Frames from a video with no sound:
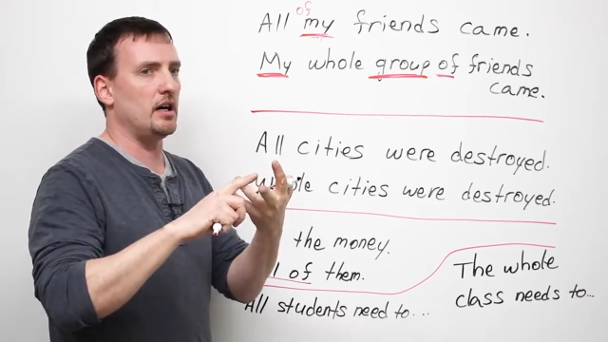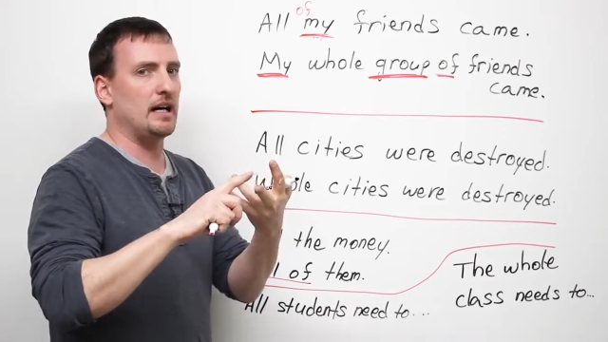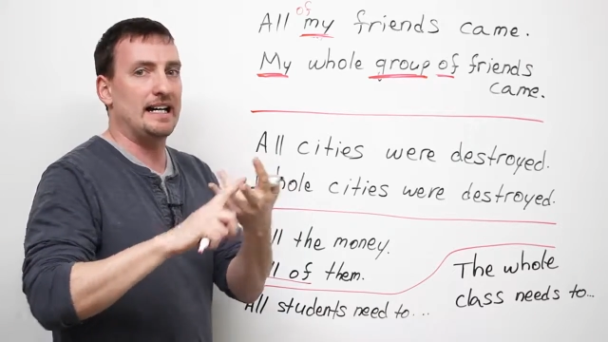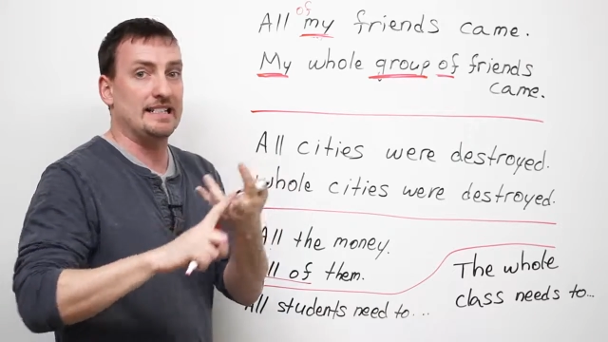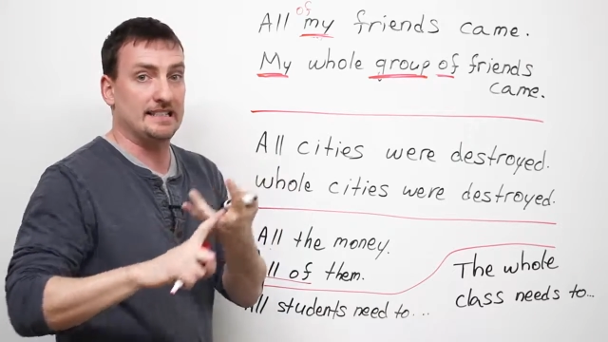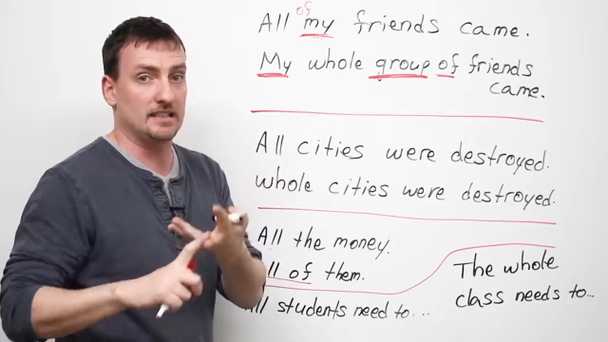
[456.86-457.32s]

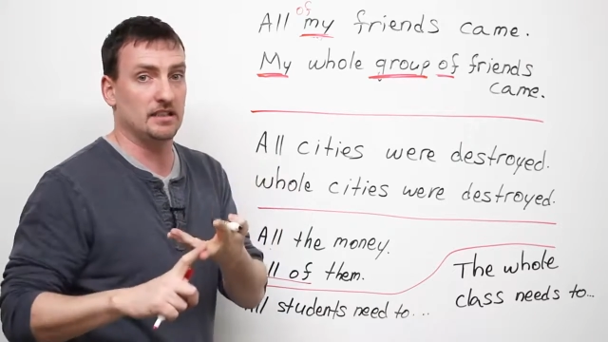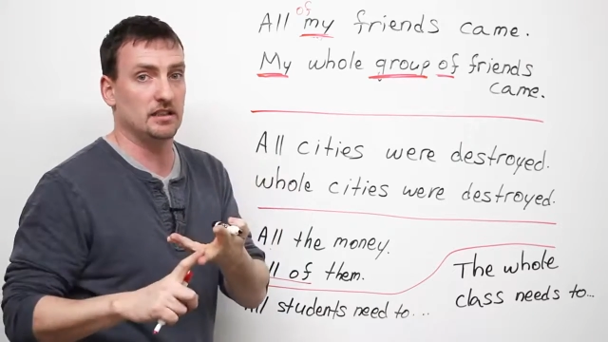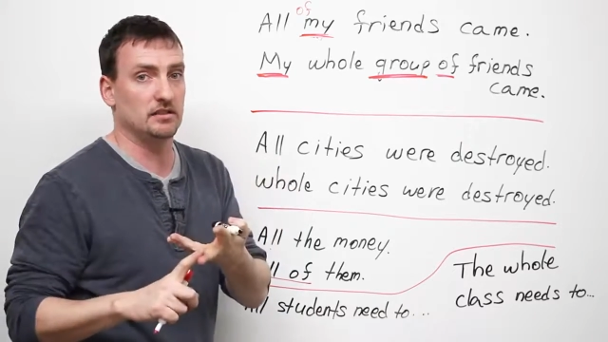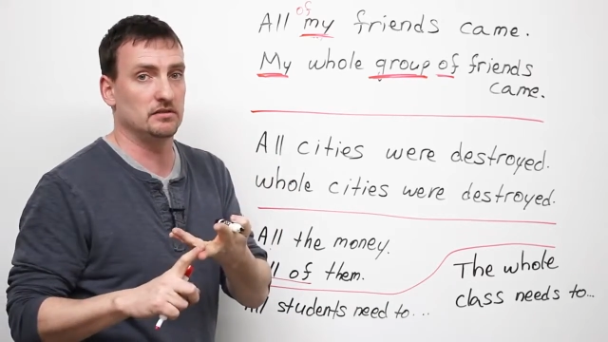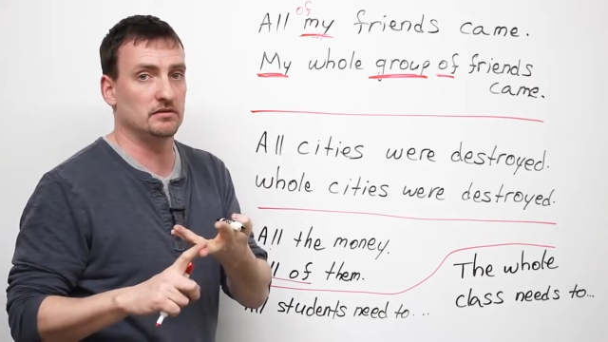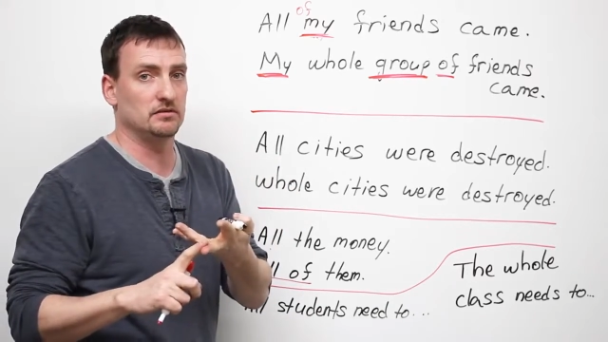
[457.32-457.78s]
us,
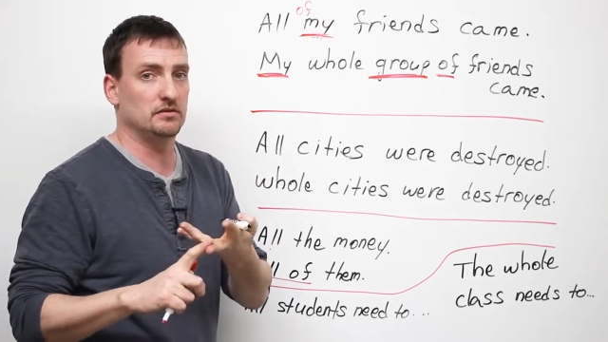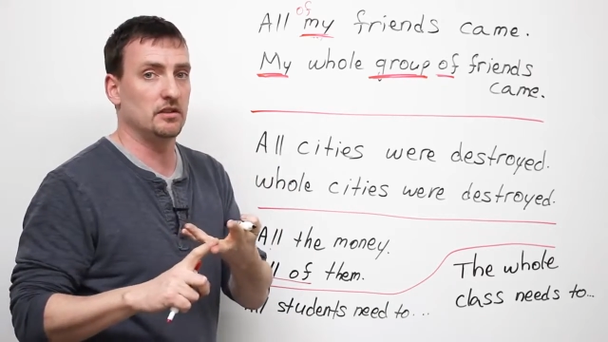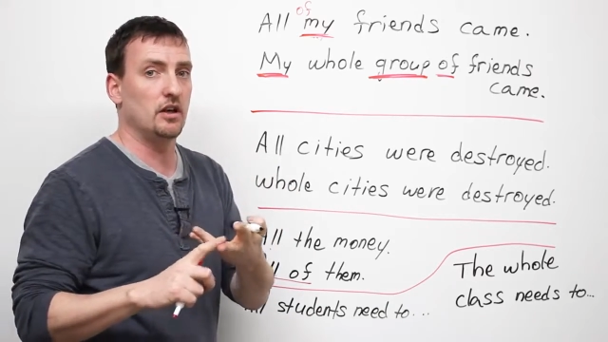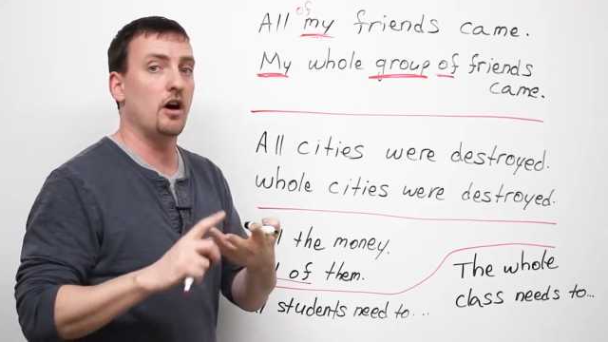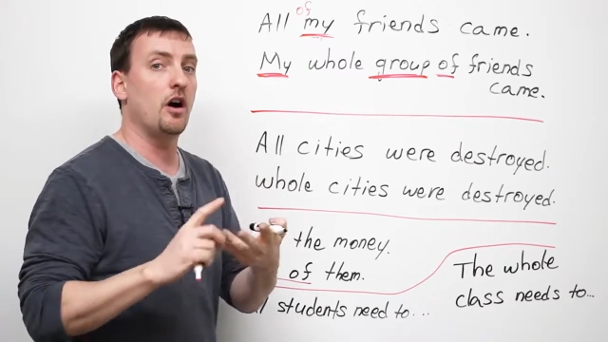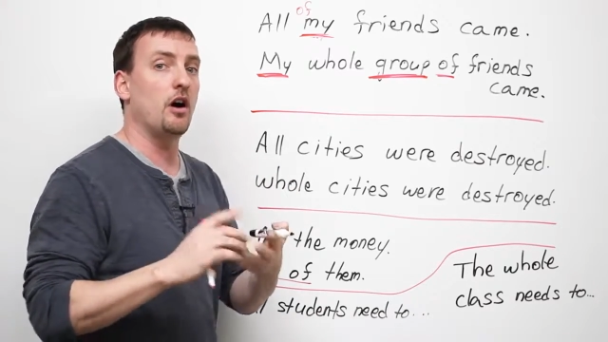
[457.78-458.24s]

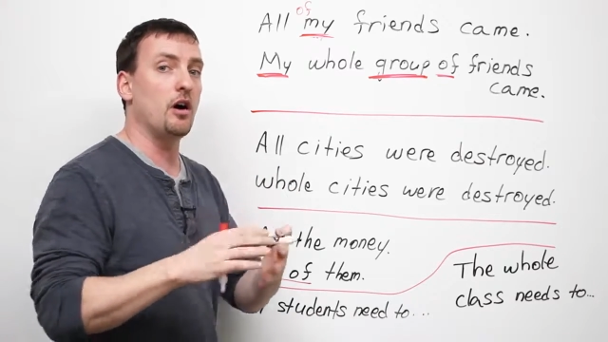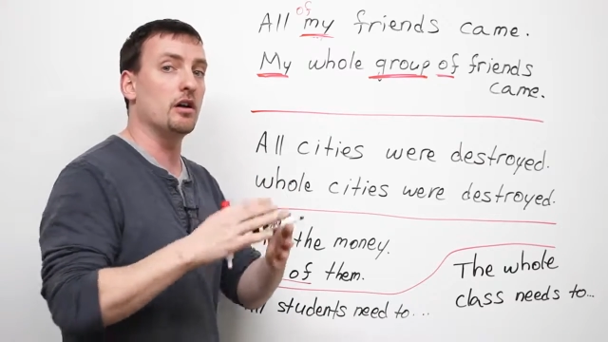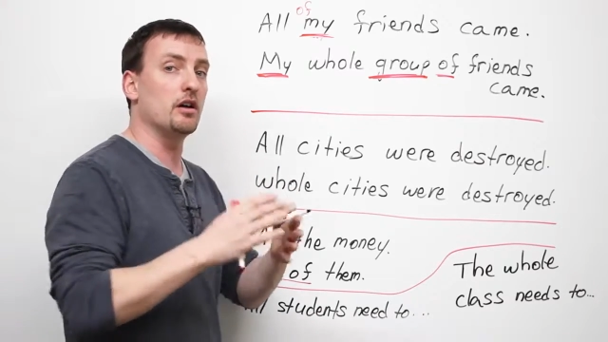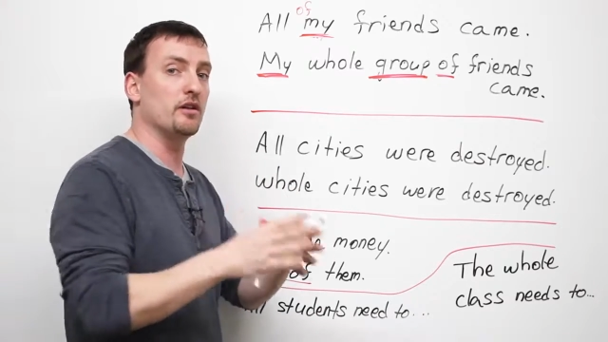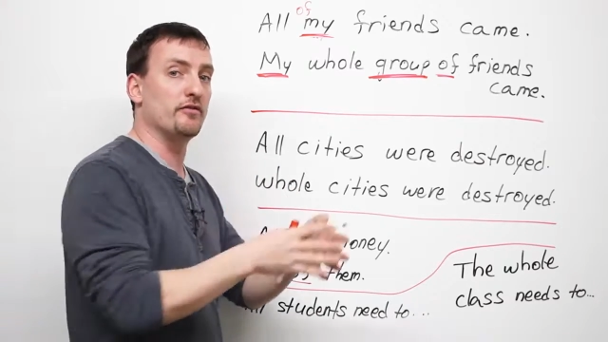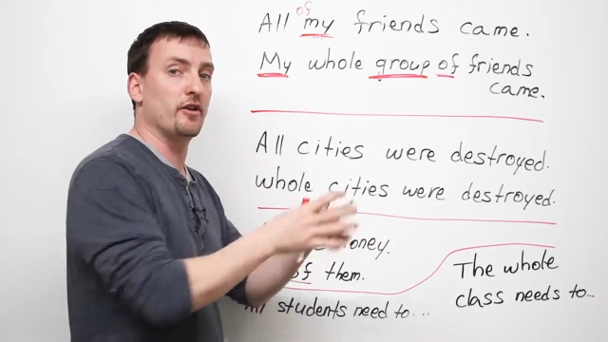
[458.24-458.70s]

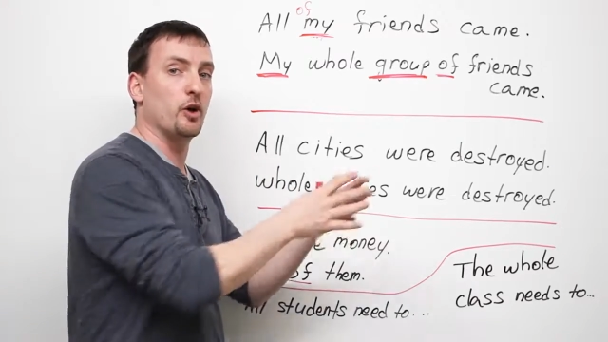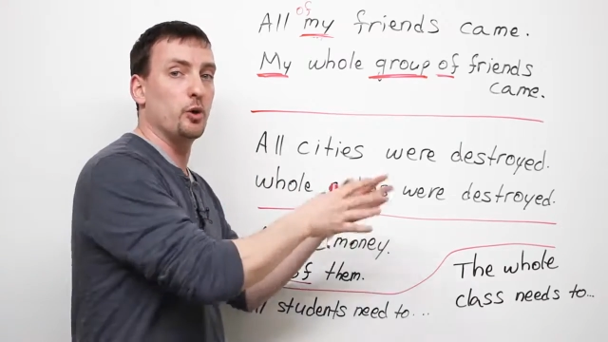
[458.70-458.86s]
all of